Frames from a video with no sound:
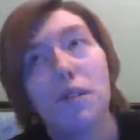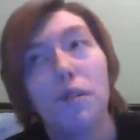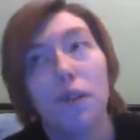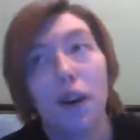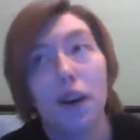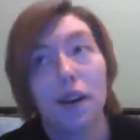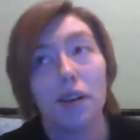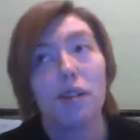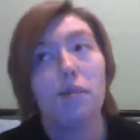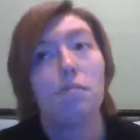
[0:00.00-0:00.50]

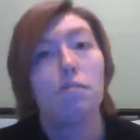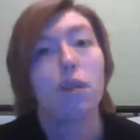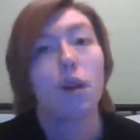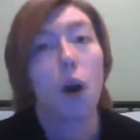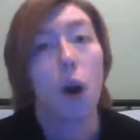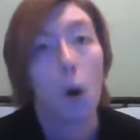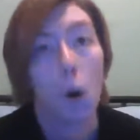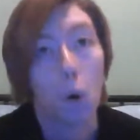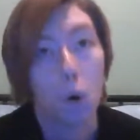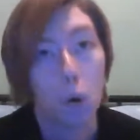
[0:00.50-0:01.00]
fun, but
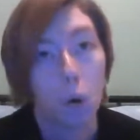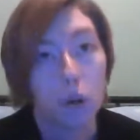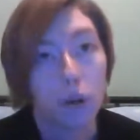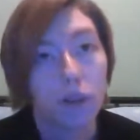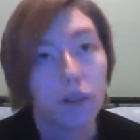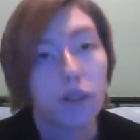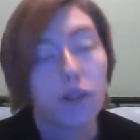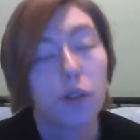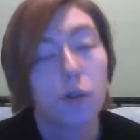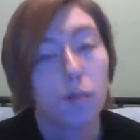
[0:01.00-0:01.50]

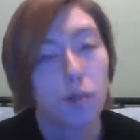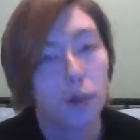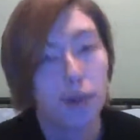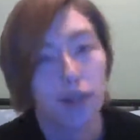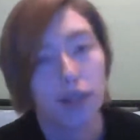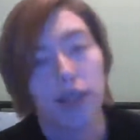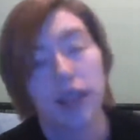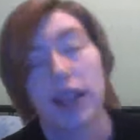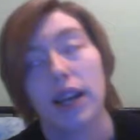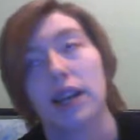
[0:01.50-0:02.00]
cold. So
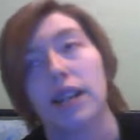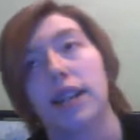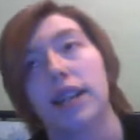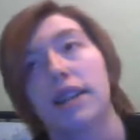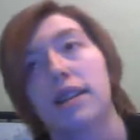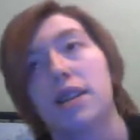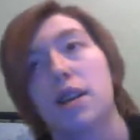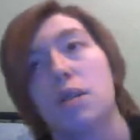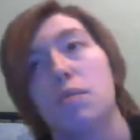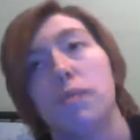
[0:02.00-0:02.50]
personally, I'd
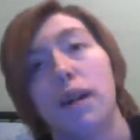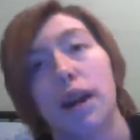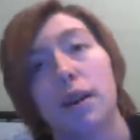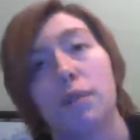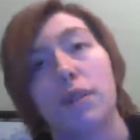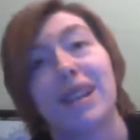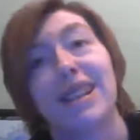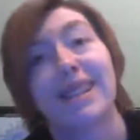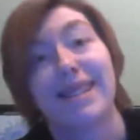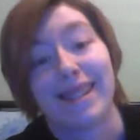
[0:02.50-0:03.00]
like to go back
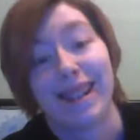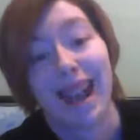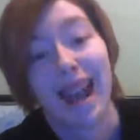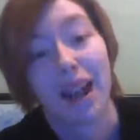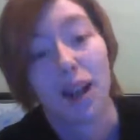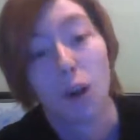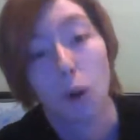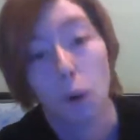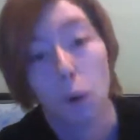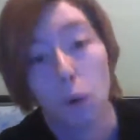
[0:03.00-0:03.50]
when it's
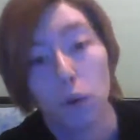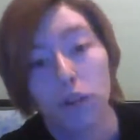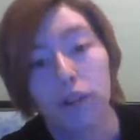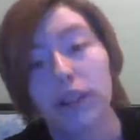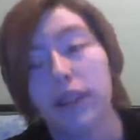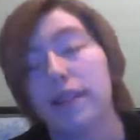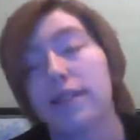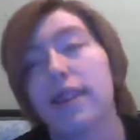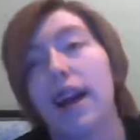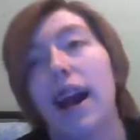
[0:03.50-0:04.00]
not cold,
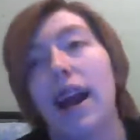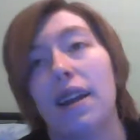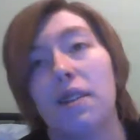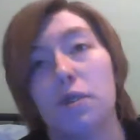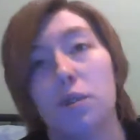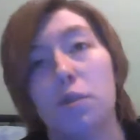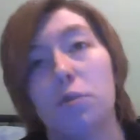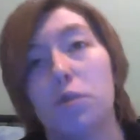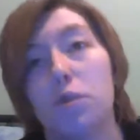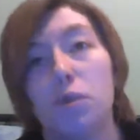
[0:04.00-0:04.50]
because I
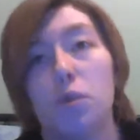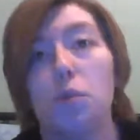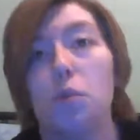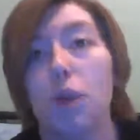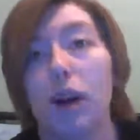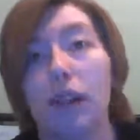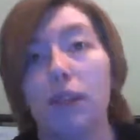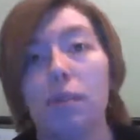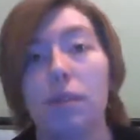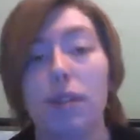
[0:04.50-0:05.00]
don't do
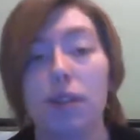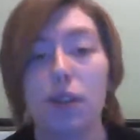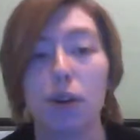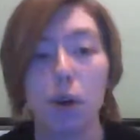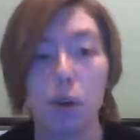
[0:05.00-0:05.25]
well with